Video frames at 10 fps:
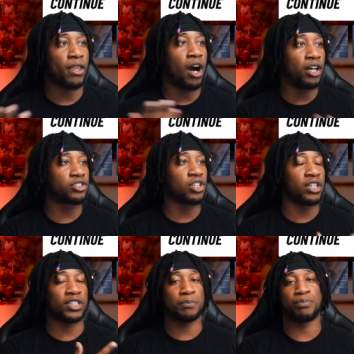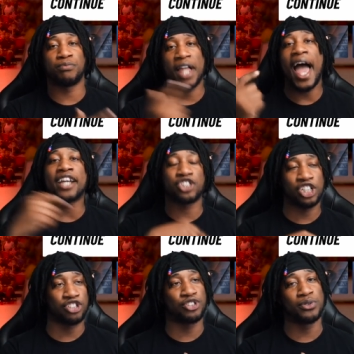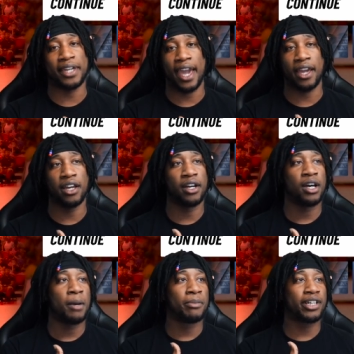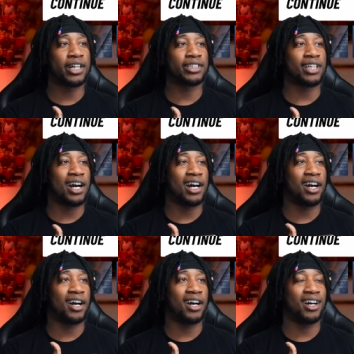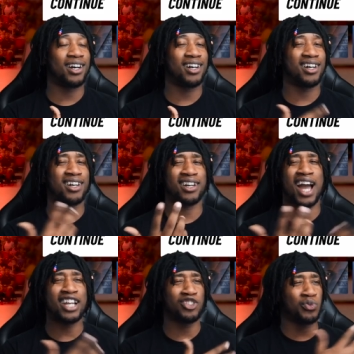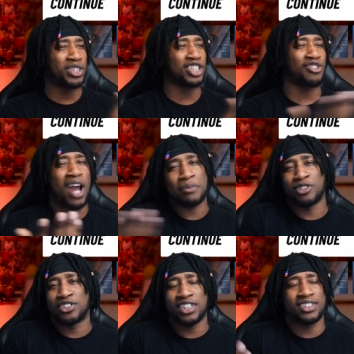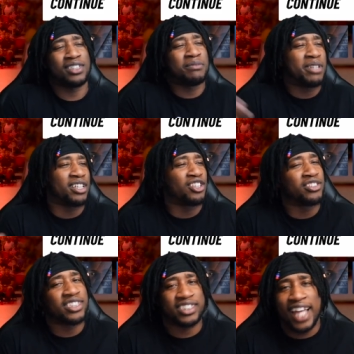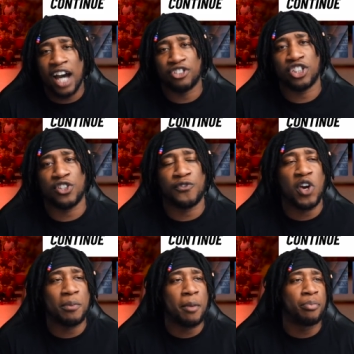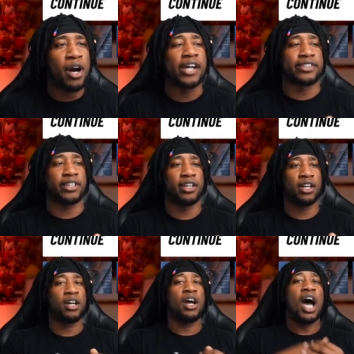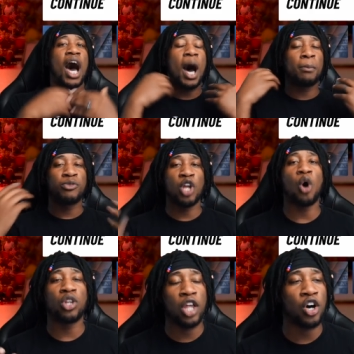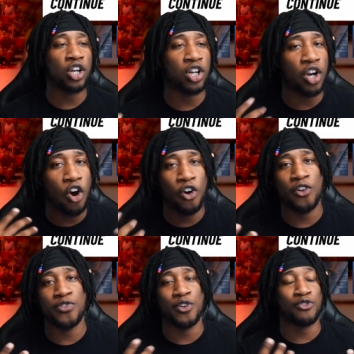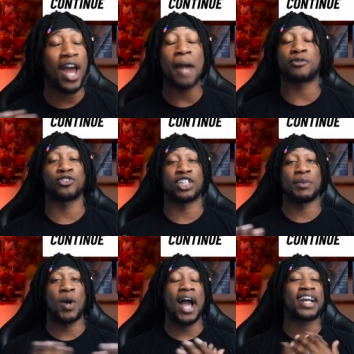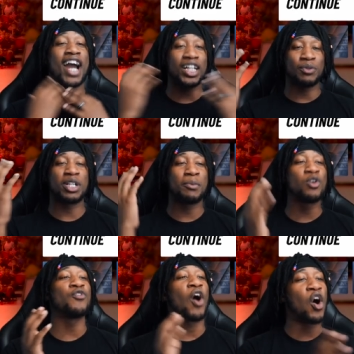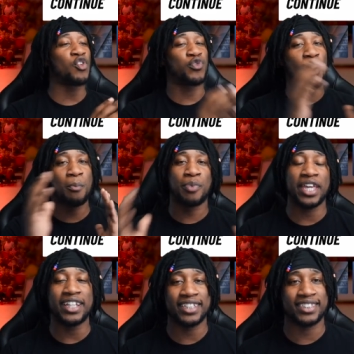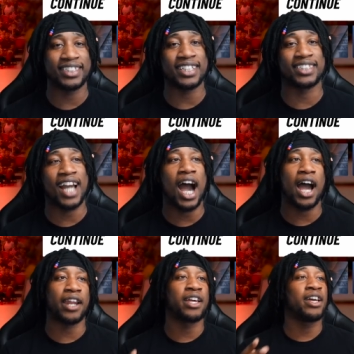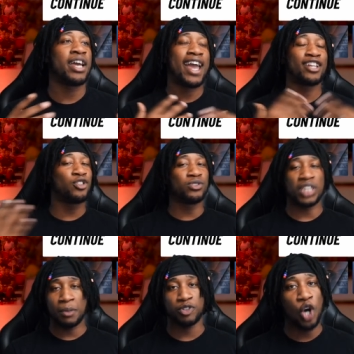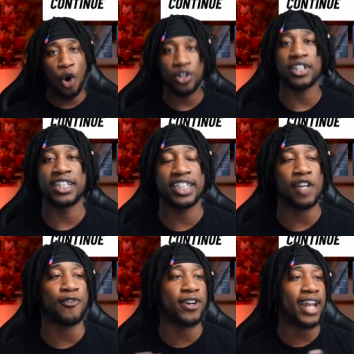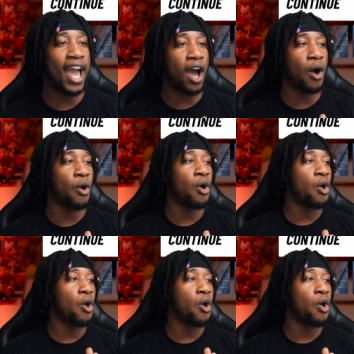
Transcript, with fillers: until this last year in 2K because uh, I just went to the Raptors just to be a little nostalgic, you feel me? But I'm no longer on the Raptors anymore. I kind of want to move on from being the sixth god and do something totally different now.